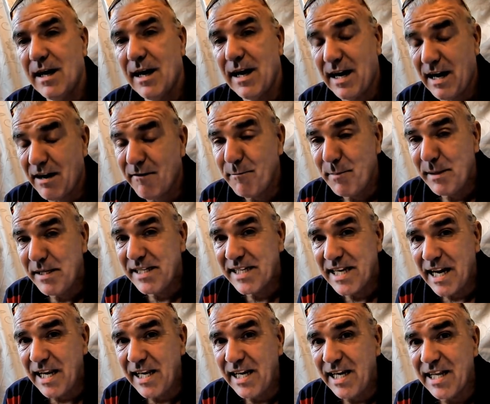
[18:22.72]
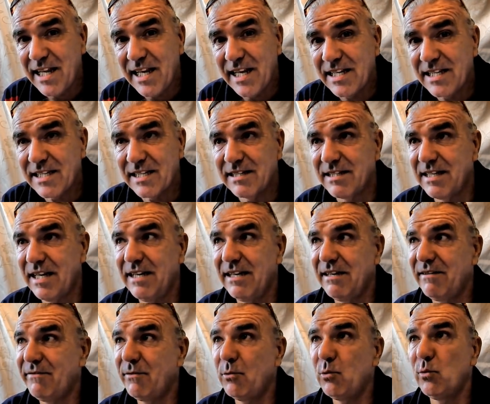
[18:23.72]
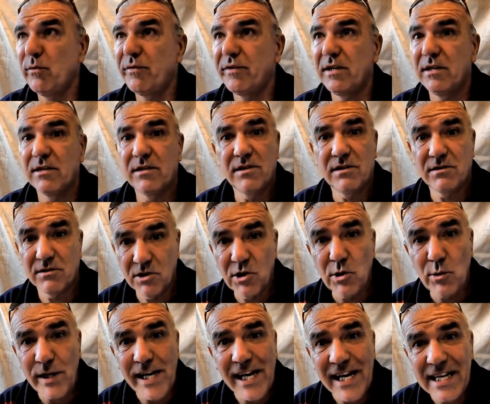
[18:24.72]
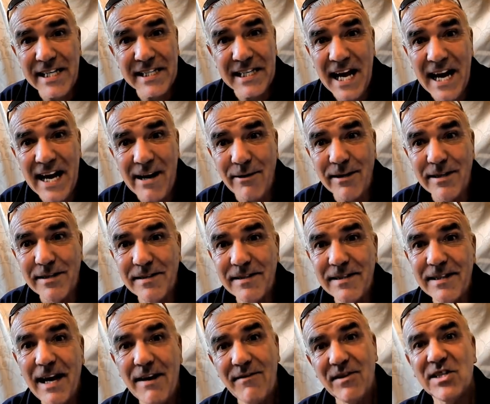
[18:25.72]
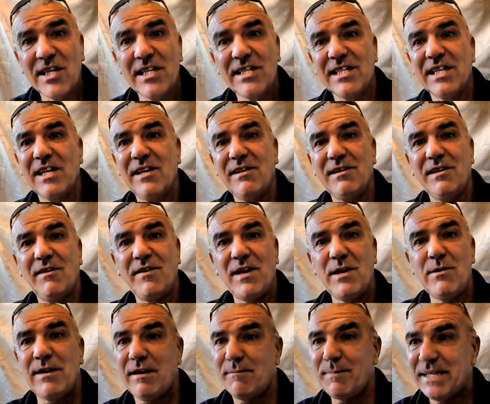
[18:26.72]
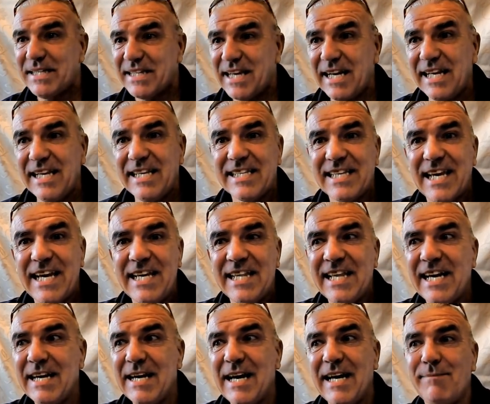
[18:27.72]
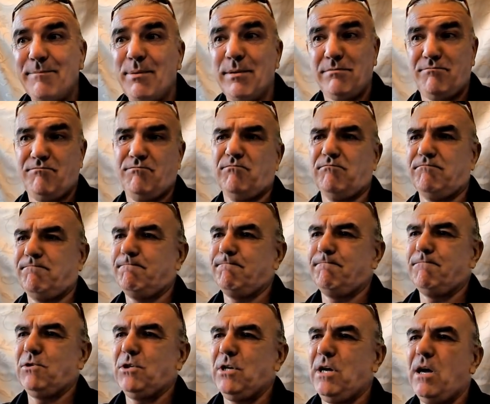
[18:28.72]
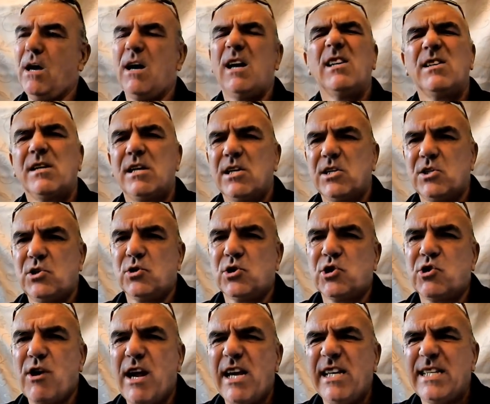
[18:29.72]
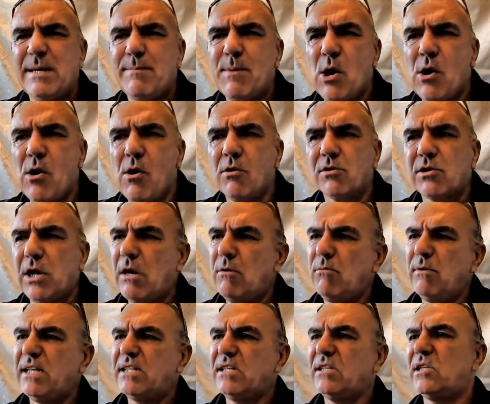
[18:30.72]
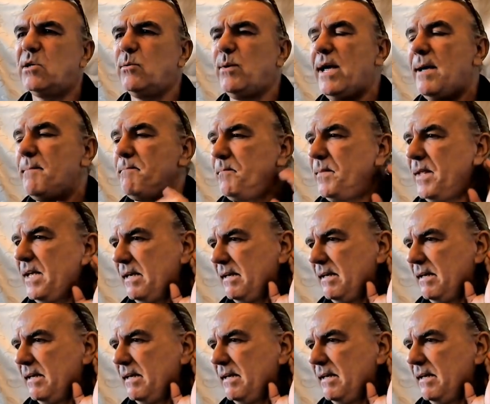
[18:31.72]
I have been telling you this for 2 years now. Ever since the vote, I've been saying that. But it's just crazy, Mark. Don't listen to him.